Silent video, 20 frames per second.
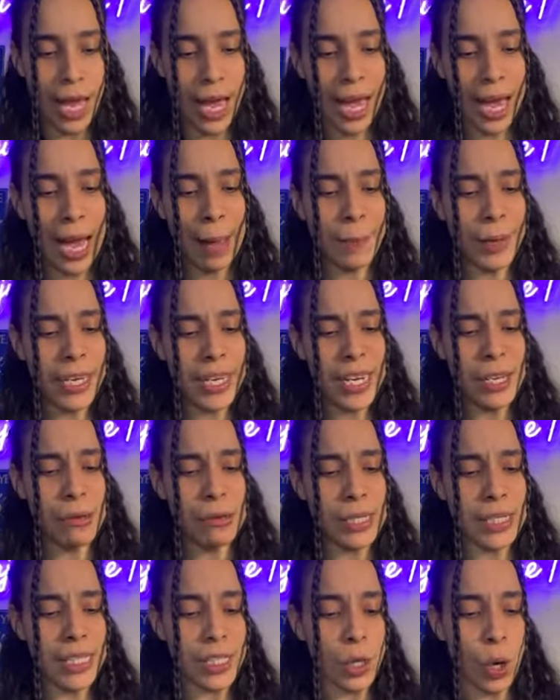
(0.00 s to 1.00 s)
I'm gonna
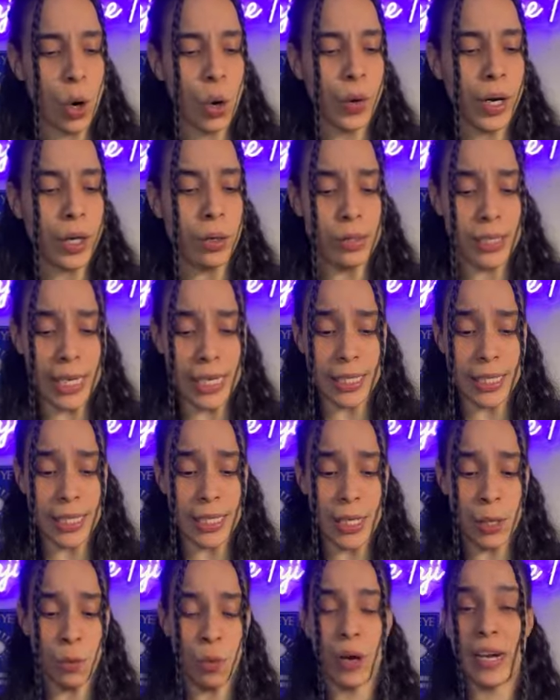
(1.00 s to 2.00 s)
use this oracle deck to
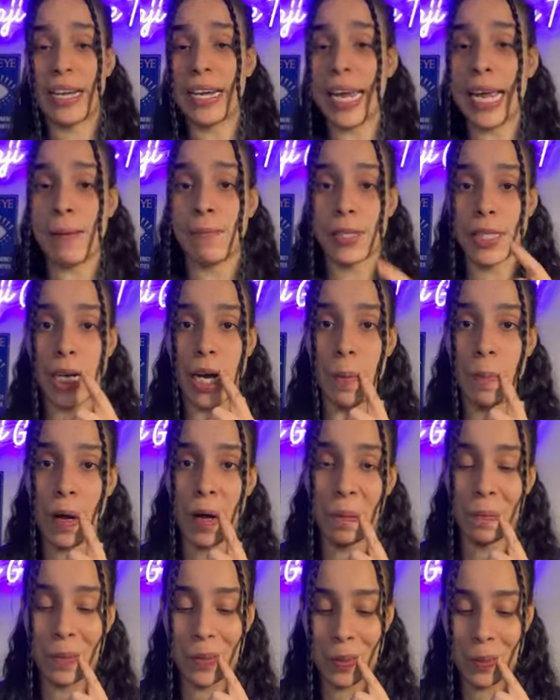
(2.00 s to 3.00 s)
see what names come
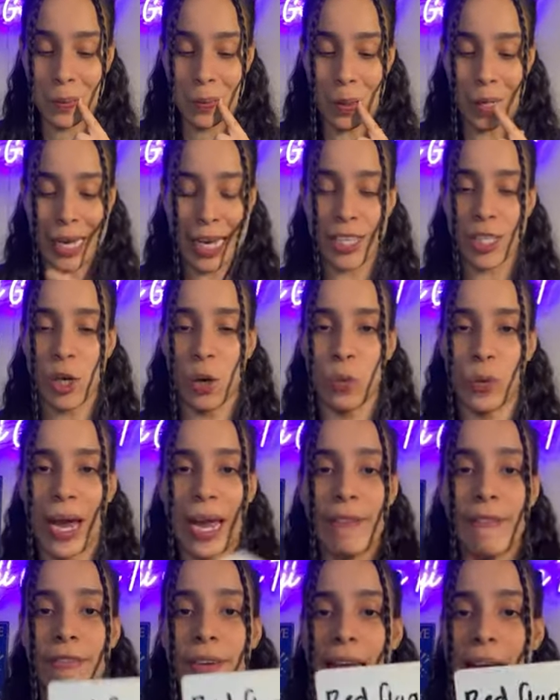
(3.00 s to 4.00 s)
up too. Okay, so
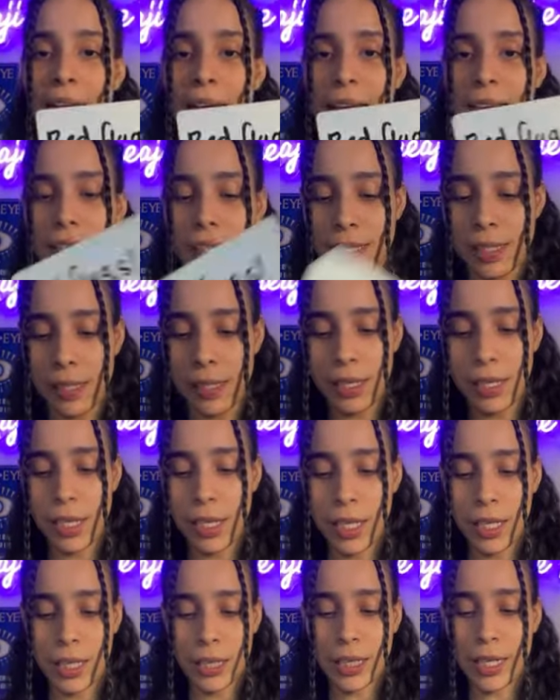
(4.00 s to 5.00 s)
red flags.
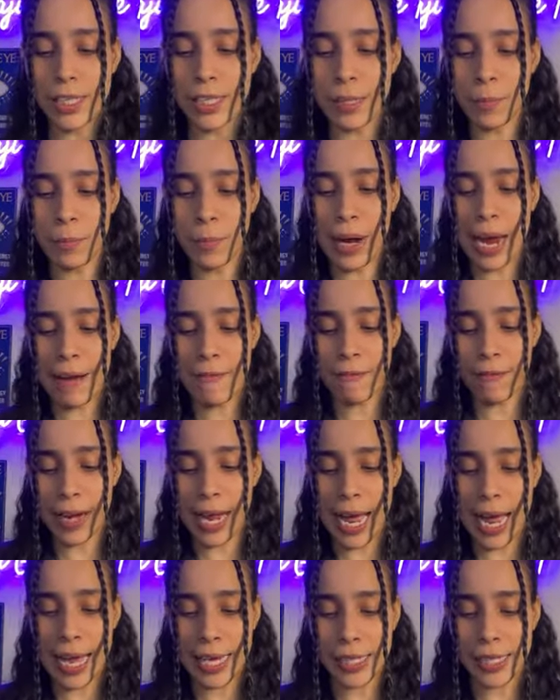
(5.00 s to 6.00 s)
There's some red
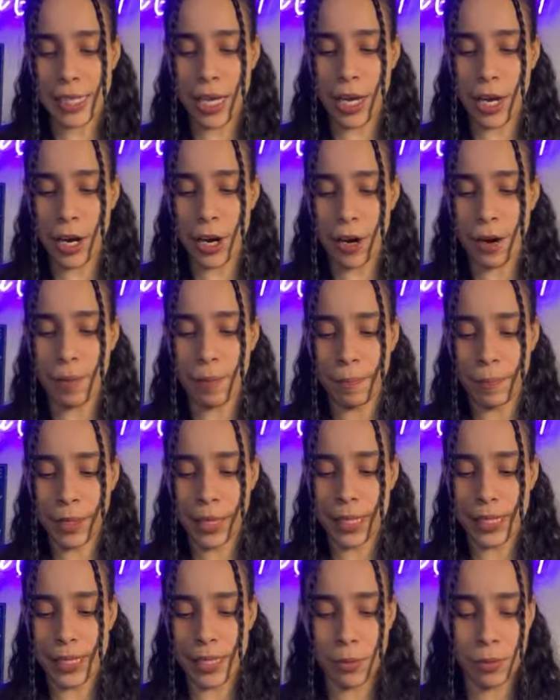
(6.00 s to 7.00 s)
flags here.
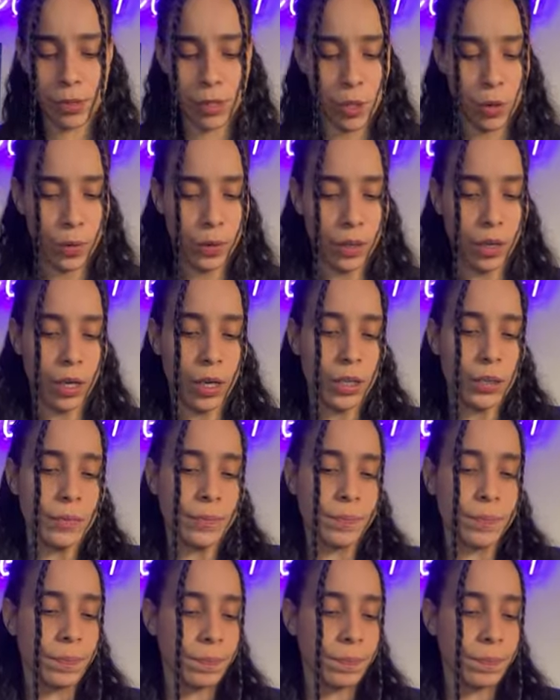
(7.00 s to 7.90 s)
Let's see what's going on.